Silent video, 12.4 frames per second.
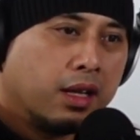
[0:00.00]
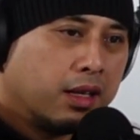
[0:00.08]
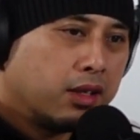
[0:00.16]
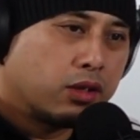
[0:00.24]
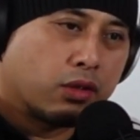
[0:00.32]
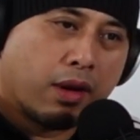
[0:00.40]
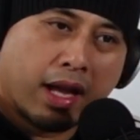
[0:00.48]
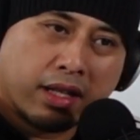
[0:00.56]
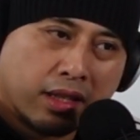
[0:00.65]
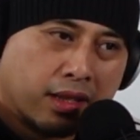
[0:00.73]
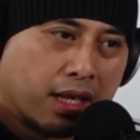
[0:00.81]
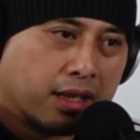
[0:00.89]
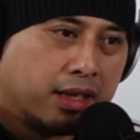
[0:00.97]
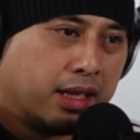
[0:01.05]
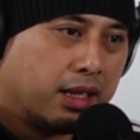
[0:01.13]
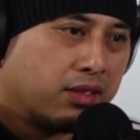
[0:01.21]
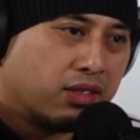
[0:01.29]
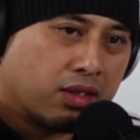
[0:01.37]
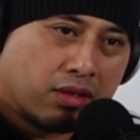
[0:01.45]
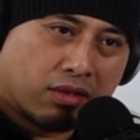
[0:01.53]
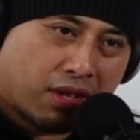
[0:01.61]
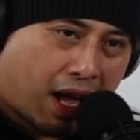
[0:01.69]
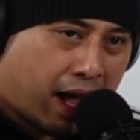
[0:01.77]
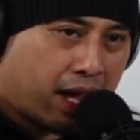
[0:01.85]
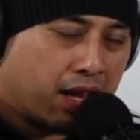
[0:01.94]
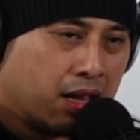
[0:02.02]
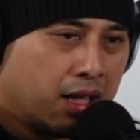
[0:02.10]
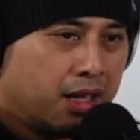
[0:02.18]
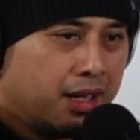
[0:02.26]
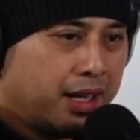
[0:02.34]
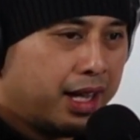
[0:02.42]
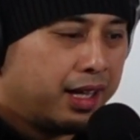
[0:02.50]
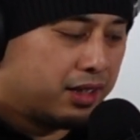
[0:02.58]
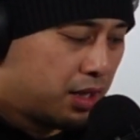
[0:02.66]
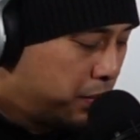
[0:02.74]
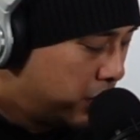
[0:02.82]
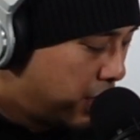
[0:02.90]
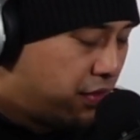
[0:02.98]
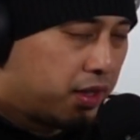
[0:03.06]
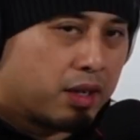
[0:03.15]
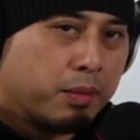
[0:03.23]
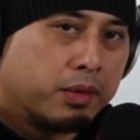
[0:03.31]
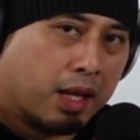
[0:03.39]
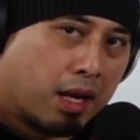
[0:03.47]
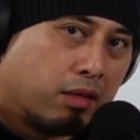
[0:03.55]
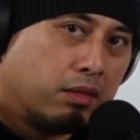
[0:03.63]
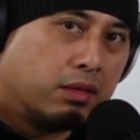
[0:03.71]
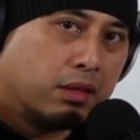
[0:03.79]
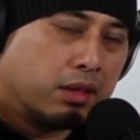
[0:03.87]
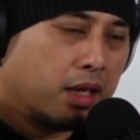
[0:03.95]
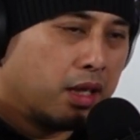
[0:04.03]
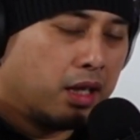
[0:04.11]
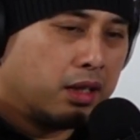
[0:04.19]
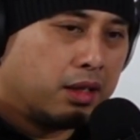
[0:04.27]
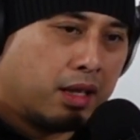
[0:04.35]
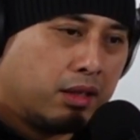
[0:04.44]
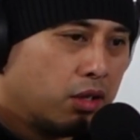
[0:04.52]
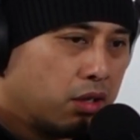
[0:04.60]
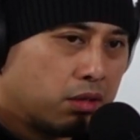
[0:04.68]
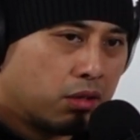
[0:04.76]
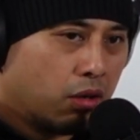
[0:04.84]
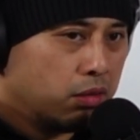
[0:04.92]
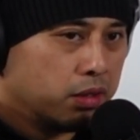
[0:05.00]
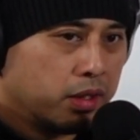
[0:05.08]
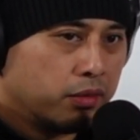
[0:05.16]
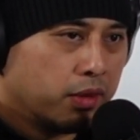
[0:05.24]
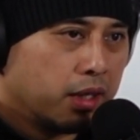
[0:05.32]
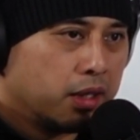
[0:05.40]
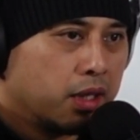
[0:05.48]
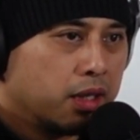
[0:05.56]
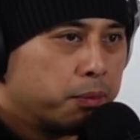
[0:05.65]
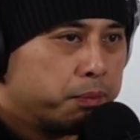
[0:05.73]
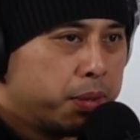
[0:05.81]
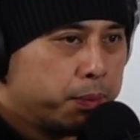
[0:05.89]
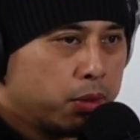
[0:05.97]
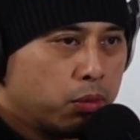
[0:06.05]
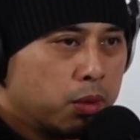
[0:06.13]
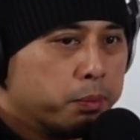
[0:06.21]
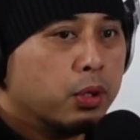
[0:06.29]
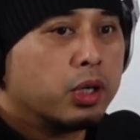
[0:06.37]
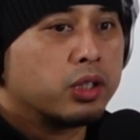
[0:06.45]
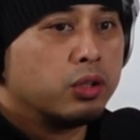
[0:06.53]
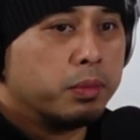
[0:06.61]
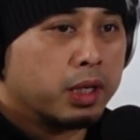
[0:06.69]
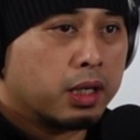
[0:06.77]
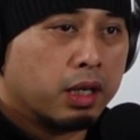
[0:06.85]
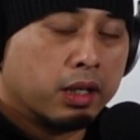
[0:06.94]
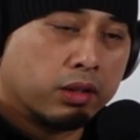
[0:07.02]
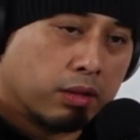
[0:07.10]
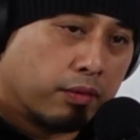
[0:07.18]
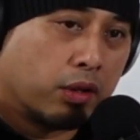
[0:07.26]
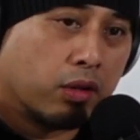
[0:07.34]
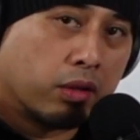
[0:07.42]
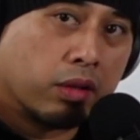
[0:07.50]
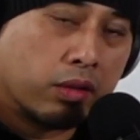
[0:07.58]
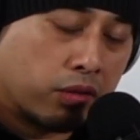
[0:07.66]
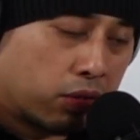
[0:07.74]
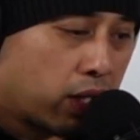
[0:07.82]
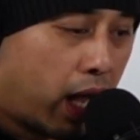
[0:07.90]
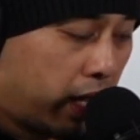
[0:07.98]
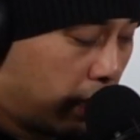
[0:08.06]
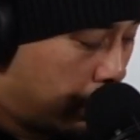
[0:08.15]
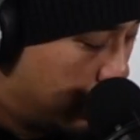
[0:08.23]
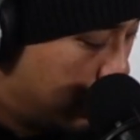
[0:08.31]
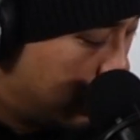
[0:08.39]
scratching techniques, style, if it comes out, then you're golden, right? The people will book you because of your style.